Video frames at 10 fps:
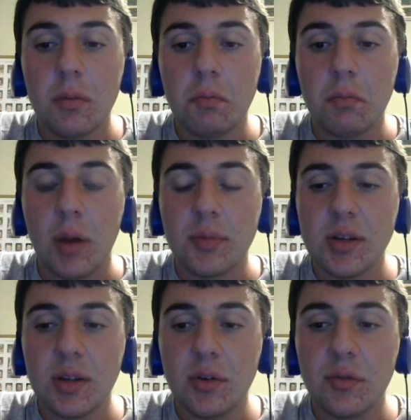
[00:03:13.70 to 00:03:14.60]
I'm
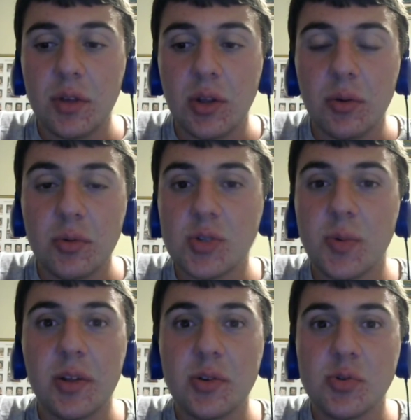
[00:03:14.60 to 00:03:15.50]
thinking of, you know, just a
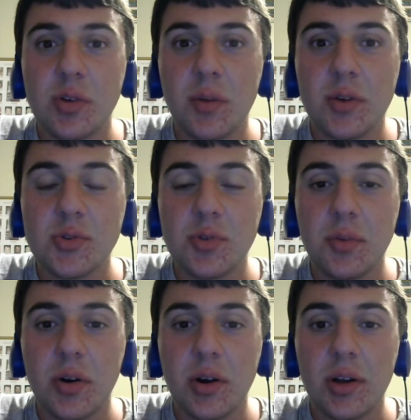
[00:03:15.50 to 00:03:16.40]
regular stream on
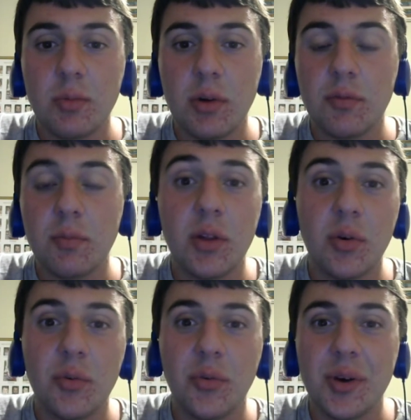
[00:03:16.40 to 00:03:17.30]
StreamYard with my
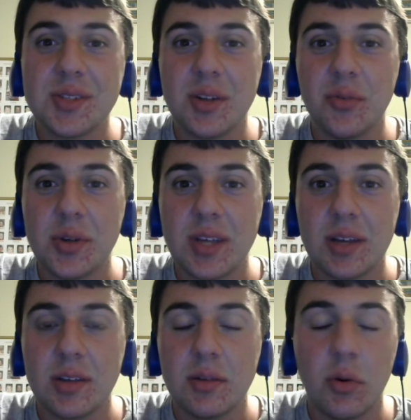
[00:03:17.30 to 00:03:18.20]
normal voice and a voice
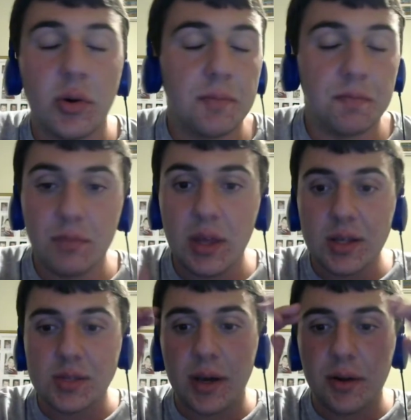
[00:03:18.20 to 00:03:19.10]
acting, or it
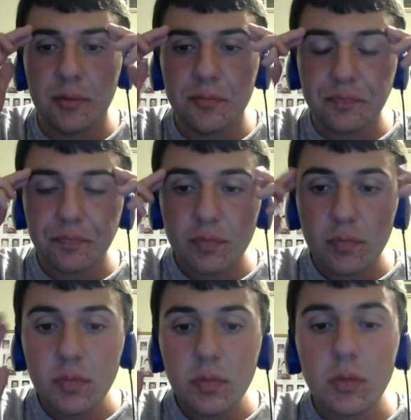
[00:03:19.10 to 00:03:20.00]
doesn't matter.
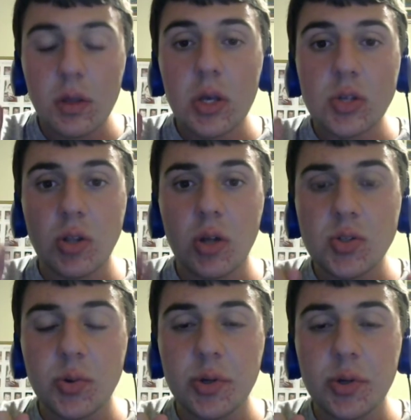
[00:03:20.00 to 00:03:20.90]
So long
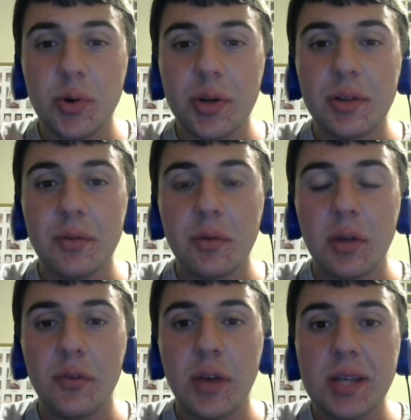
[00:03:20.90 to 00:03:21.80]
story short,
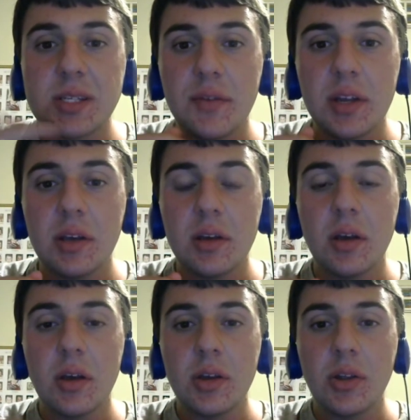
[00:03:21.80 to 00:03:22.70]
if you guys have any,
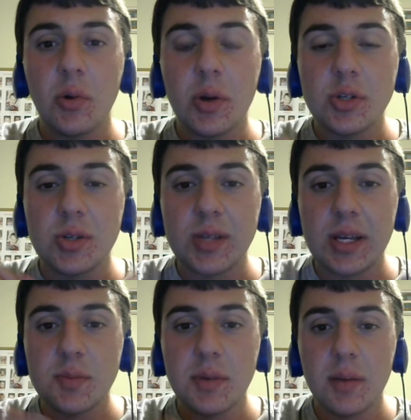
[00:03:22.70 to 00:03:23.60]
you know, questions,
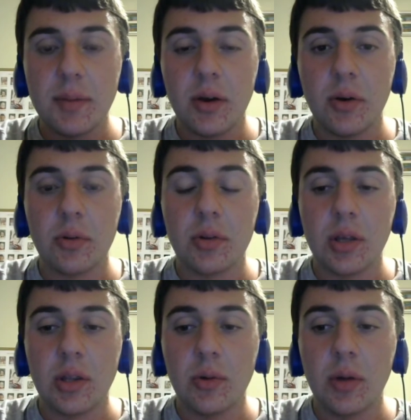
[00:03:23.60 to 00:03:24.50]
ask me about,
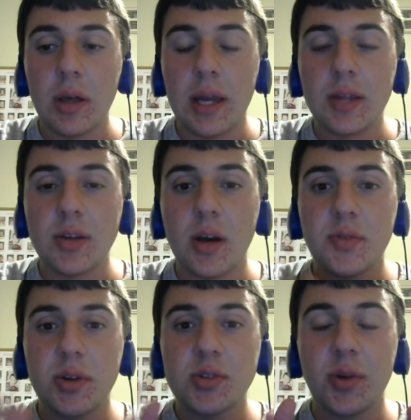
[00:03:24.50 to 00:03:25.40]
you know, any Thomas
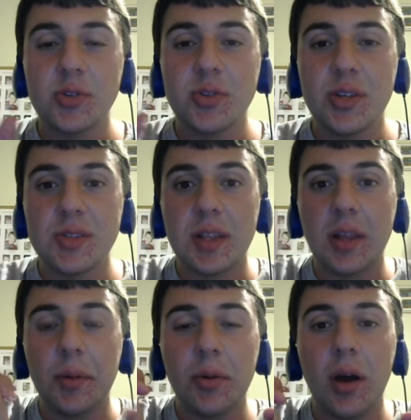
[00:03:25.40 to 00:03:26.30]
Friends questions, then
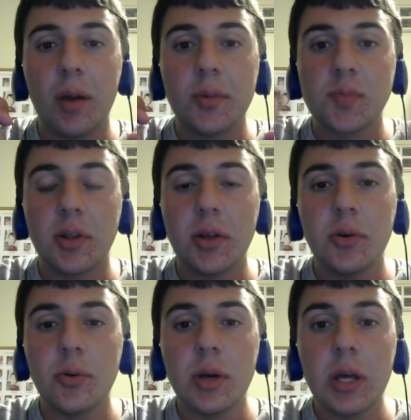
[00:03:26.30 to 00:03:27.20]
let me know in comments below,